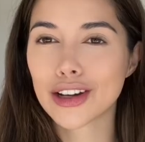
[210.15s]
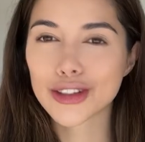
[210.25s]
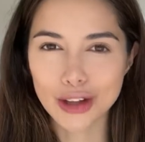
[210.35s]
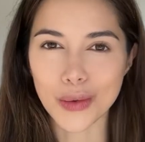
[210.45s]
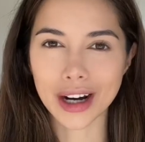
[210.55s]

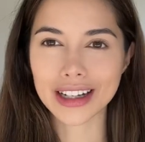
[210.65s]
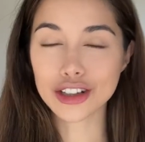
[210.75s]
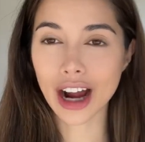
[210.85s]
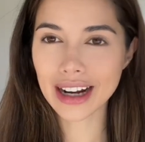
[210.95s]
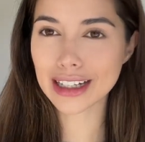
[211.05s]
So we're gonna
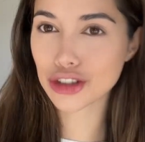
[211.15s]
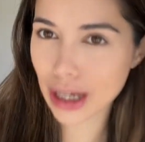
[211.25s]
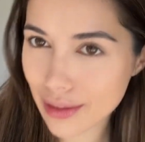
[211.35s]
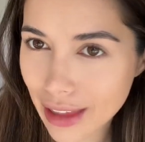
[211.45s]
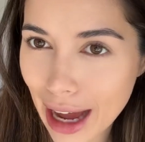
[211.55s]
try and
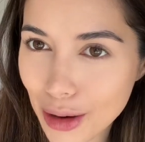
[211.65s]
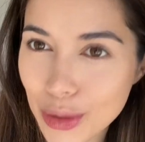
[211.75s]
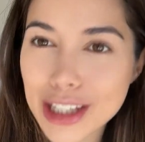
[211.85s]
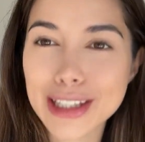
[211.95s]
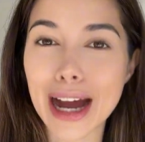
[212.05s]
achieve that
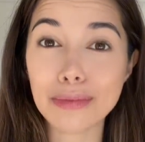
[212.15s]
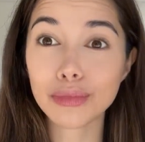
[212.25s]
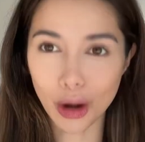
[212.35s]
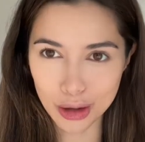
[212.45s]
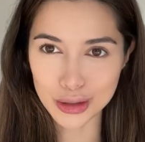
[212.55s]
with some
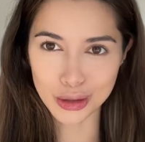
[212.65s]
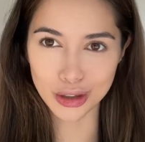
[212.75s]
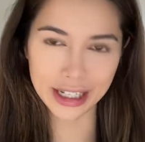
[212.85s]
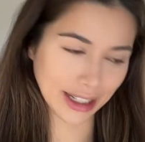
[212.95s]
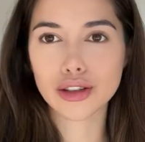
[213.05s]
contouring.